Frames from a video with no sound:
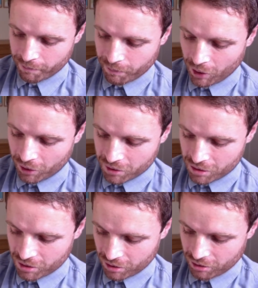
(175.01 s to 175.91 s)

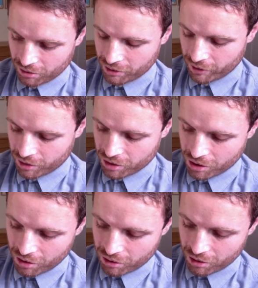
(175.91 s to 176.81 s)
plots. So I want to
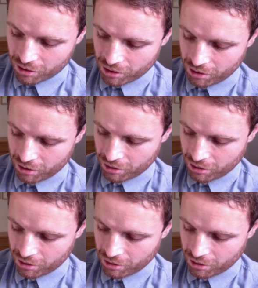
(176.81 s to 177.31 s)
show you actually.